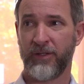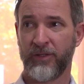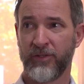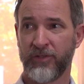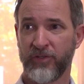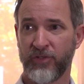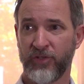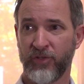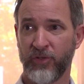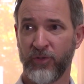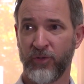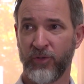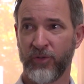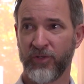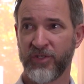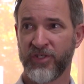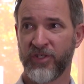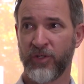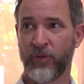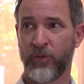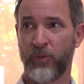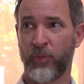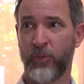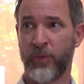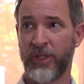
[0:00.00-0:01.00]
Sure,
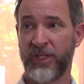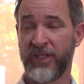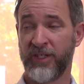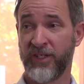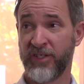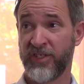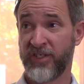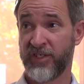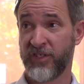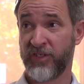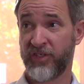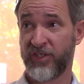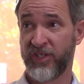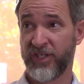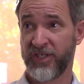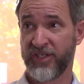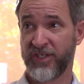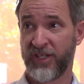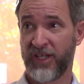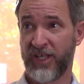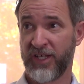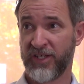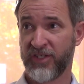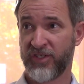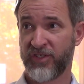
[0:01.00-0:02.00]
so we listed just
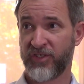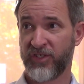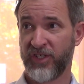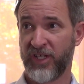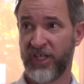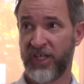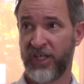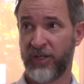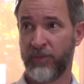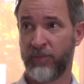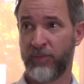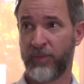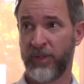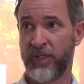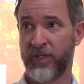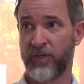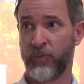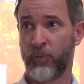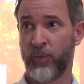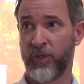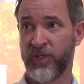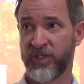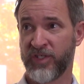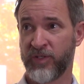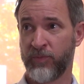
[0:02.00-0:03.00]
last year, but
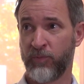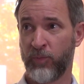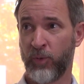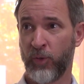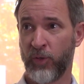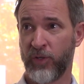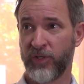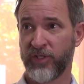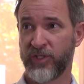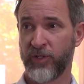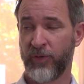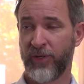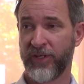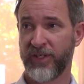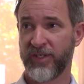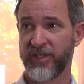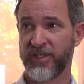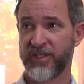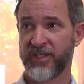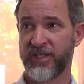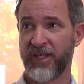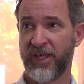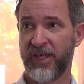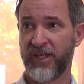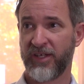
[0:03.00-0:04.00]
what's important to
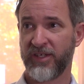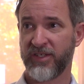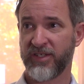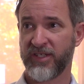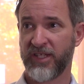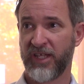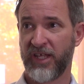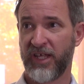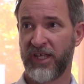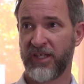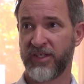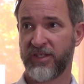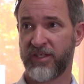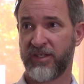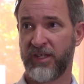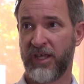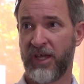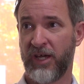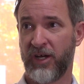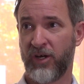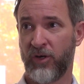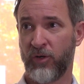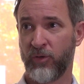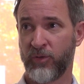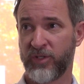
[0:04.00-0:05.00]
understand is that
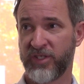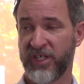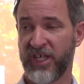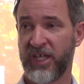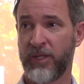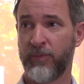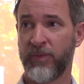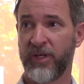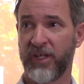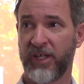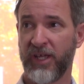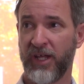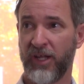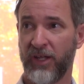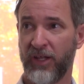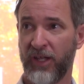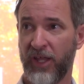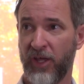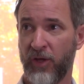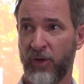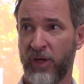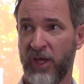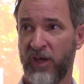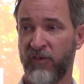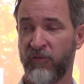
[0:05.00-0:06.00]
our team at
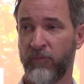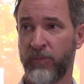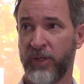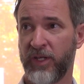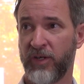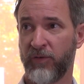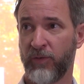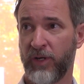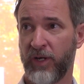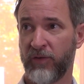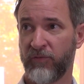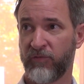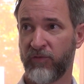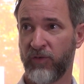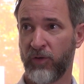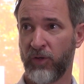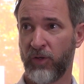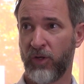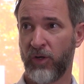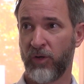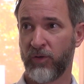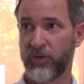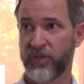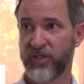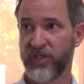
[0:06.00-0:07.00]
Galileo have been around for a
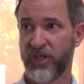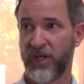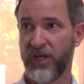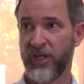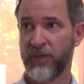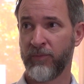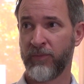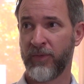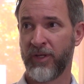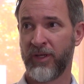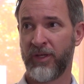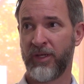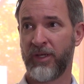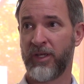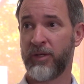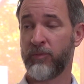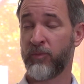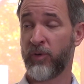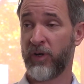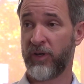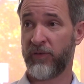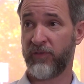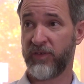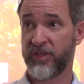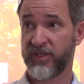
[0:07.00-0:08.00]
long time.
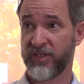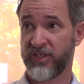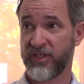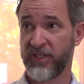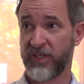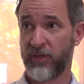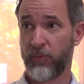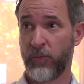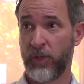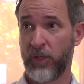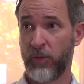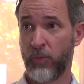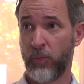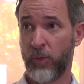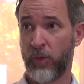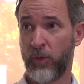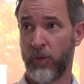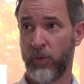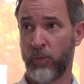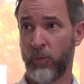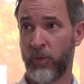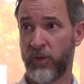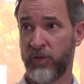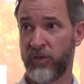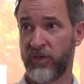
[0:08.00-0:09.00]
Previously we
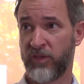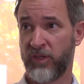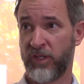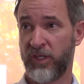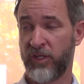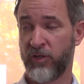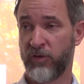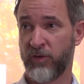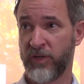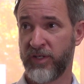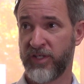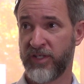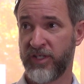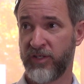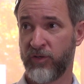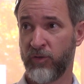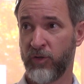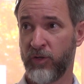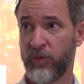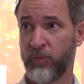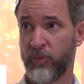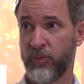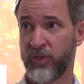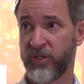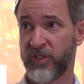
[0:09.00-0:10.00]
were with the Creasy
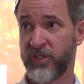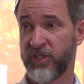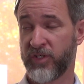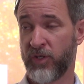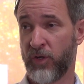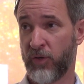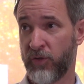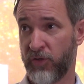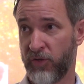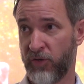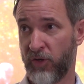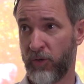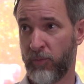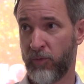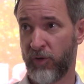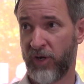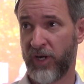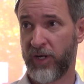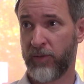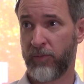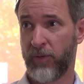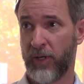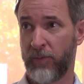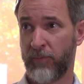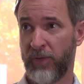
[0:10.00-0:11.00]
Group, which is owned and
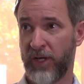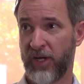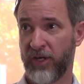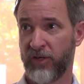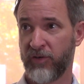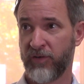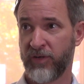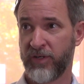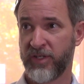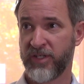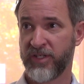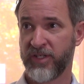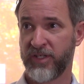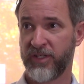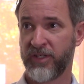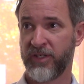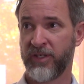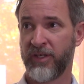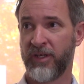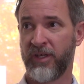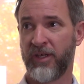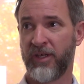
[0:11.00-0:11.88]
operated by Mark Creasy,